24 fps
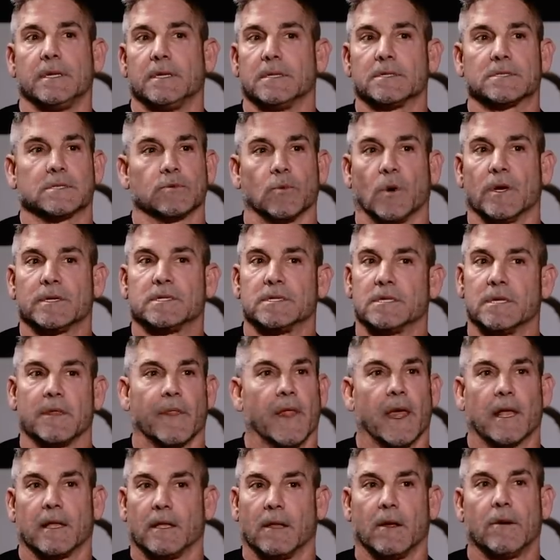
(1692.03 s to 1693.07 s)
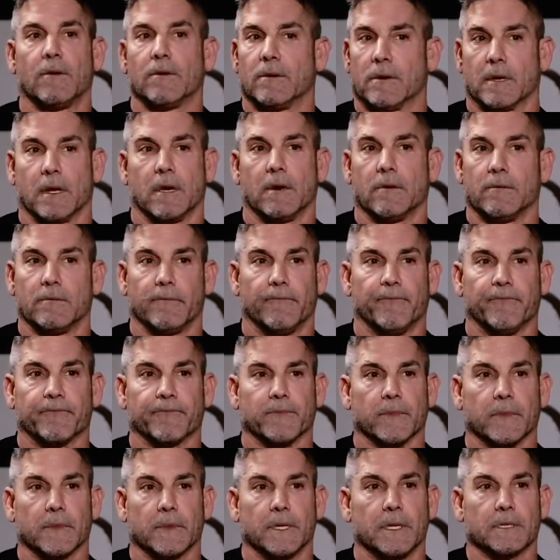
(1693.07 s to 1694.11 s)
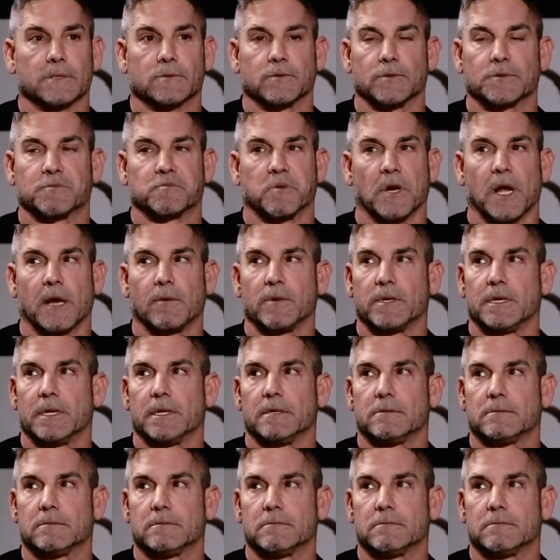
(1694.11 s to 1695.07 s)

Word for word: This wasn't that long ago. Mm-hmm. This was probably